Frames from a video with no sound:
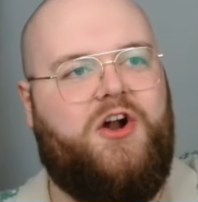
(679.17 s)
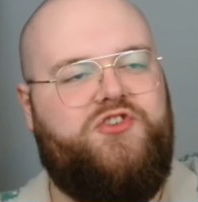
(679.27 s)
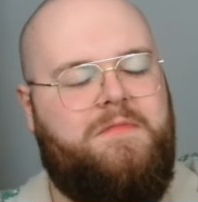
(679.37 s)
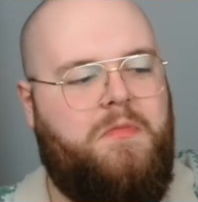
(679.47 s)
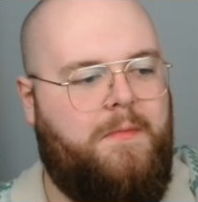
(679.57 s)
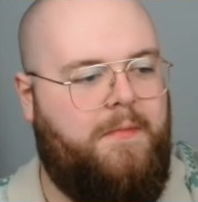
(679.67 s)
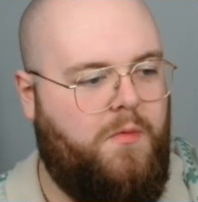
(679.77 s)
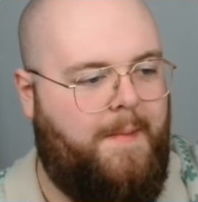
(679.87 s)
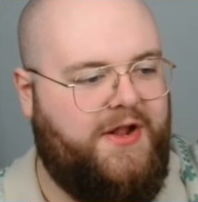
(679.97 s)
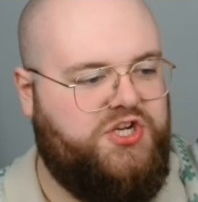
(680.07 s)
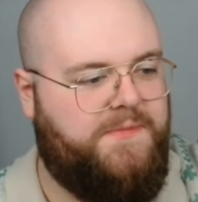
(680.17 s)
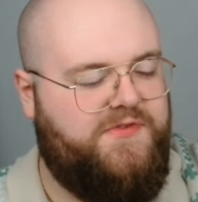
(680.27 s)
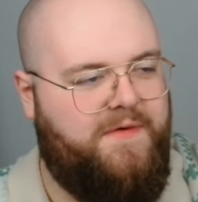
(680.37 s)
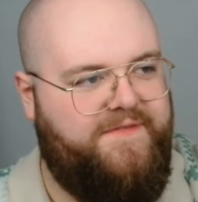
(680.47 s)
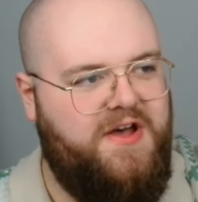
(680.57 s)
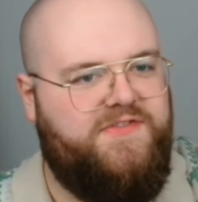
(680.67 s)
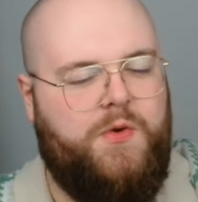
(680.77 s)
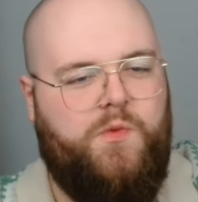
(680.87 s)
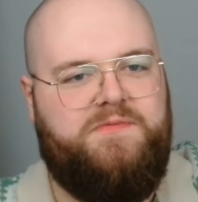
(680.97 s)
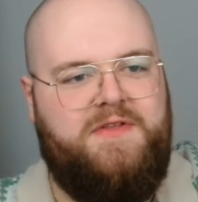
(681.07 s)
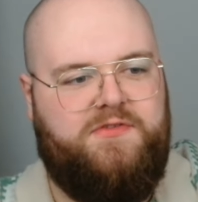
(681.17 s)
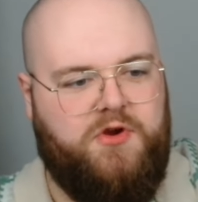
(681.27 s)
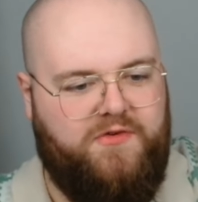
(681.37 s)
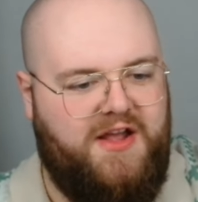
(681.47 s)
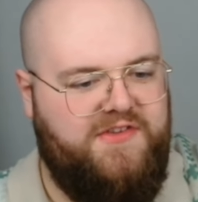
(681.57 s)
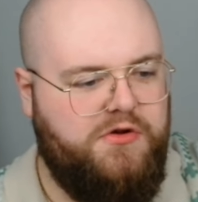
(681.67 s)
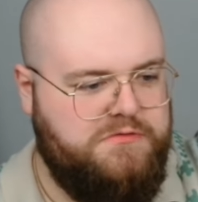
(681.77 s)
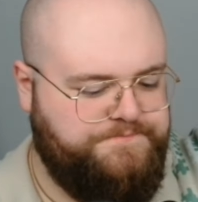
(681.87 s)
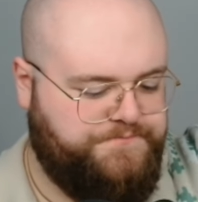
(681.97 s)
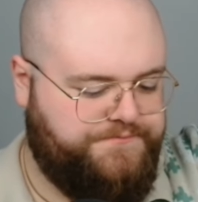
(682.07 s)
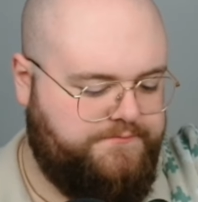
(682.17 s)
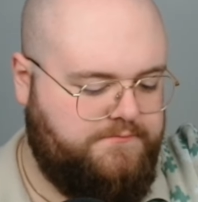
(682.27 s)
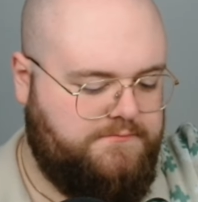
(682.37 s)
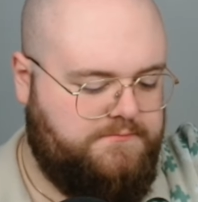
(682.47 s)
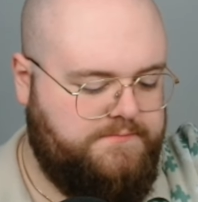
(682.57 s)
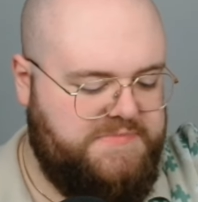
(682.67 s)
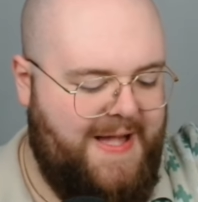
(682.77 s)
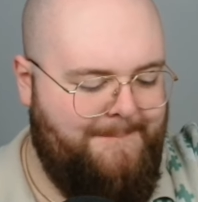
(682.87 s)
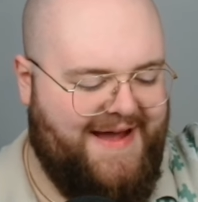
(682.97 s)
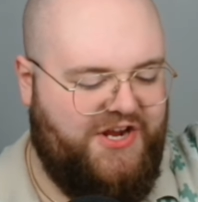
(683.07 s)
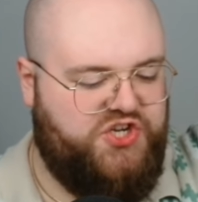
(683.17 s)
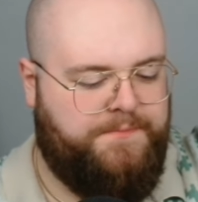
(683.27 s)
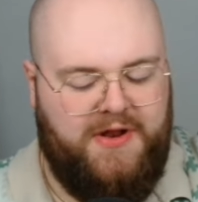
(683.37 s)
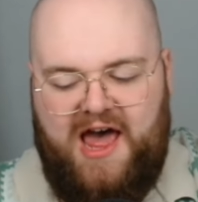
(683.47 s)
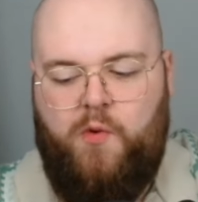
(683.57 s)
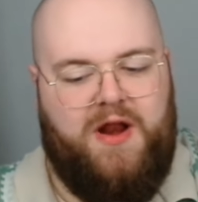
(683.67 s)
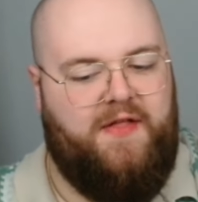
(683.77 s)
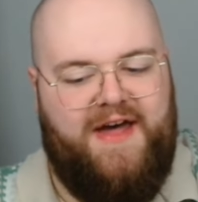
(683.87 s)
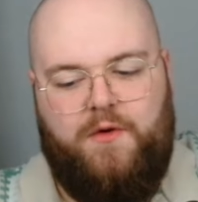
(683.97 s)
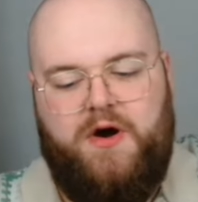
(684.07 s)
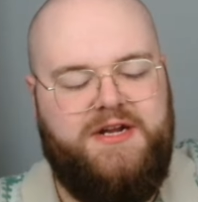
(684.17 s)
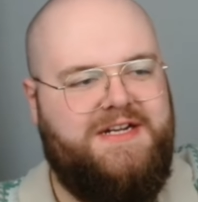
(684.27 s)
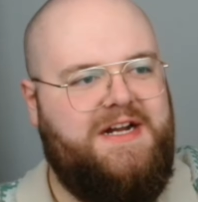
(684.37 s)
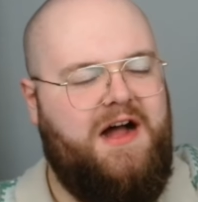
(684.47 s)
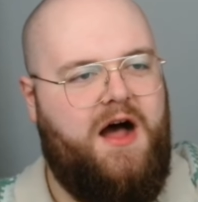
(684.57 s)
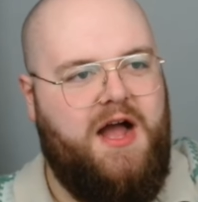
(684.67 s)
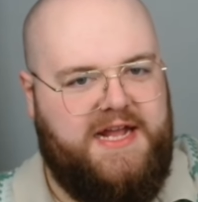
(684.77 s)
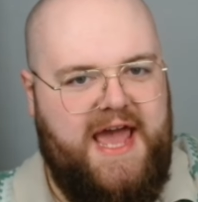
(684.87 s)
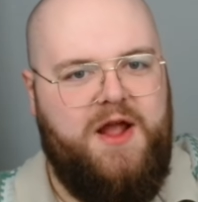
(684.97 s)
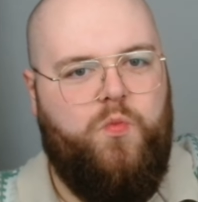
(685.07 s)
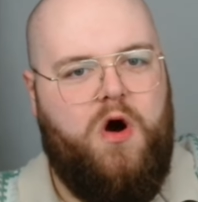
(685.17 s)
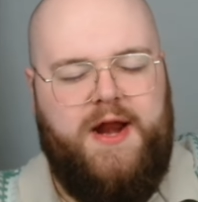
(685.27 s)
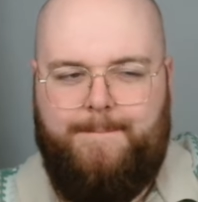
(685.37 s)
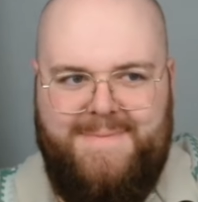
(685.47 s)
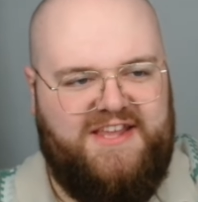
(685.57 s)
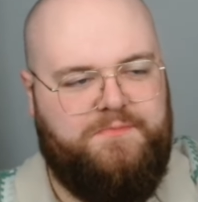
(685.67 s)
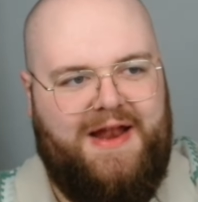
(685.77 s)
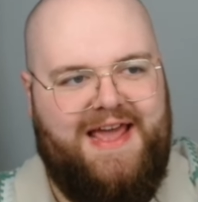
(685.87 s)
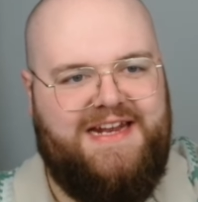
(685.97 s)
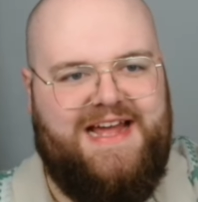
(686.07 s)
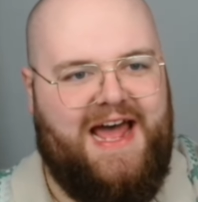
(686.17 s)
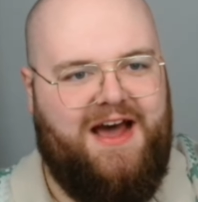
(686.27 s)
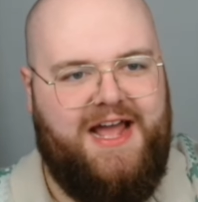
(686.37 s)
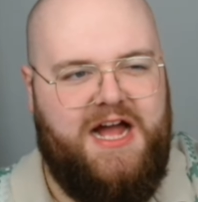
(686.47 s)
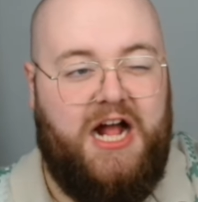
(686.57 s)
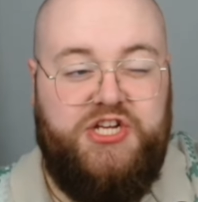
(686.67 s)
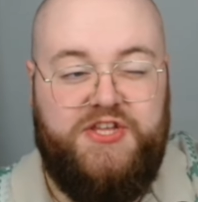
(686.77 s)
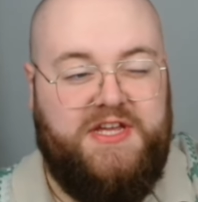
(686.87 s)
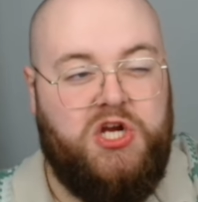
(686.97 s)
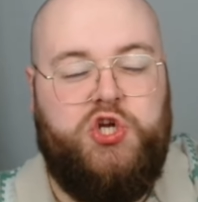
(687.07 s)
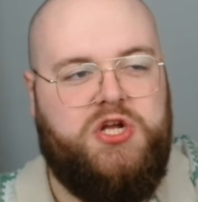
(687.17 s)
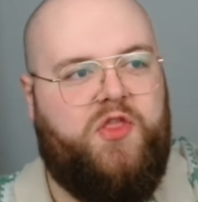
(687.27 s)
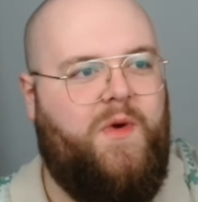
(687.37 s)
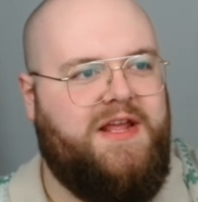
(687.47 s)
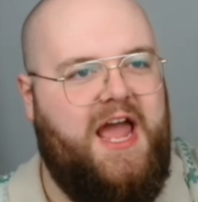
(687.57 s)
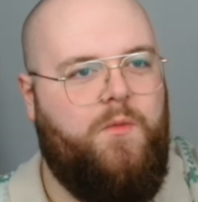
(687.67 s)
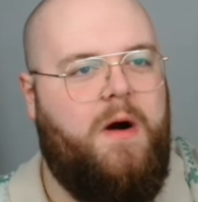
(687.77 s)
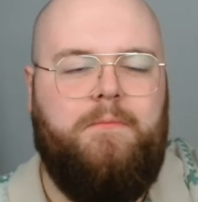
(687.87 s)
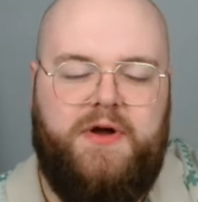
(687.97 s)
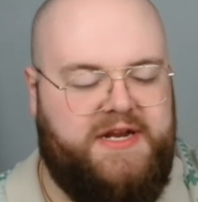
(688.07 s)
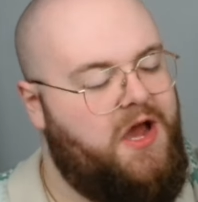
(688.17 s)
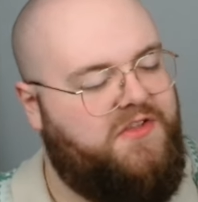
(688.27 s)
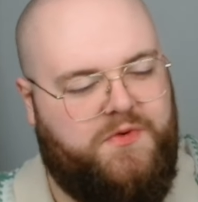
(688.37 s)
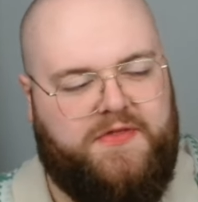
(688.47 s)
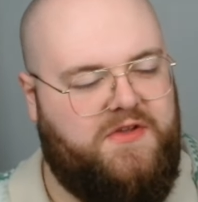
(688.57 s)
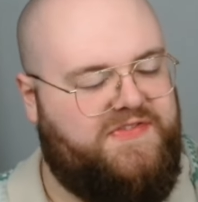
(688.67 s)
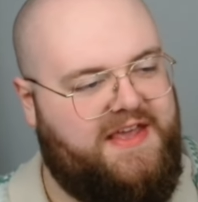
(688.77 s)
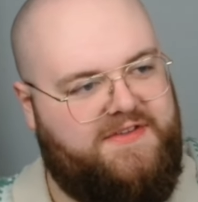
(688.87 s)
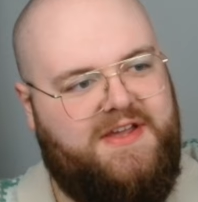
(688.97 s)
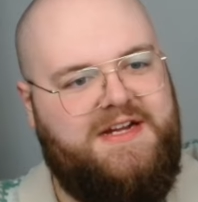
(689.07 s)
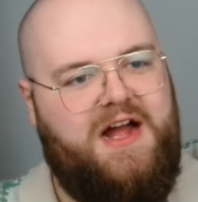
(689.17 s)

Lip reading: I'll try and remember all my matchups. So the first was Mitsurugi Raiziel. Managed to pull out a win on that one. Game 1 I misplayed, and I actually think I should have got the win in Game 1, but you know, it's one of those things.